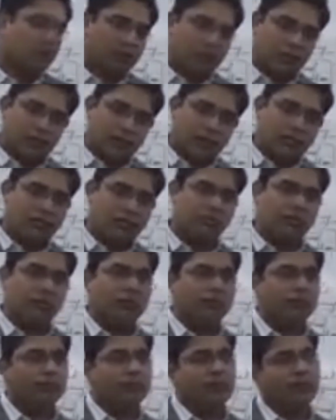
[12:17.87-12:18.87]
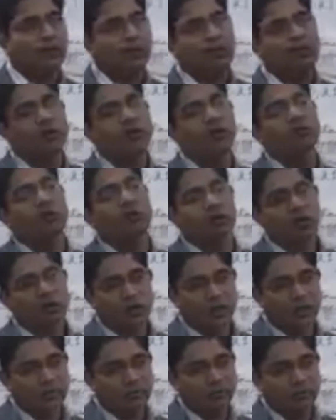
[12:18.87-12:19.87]
that is uh, till what
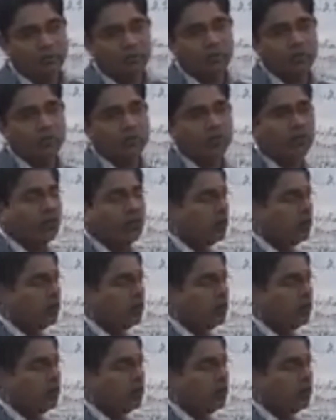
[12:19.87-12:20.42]
time. Okay,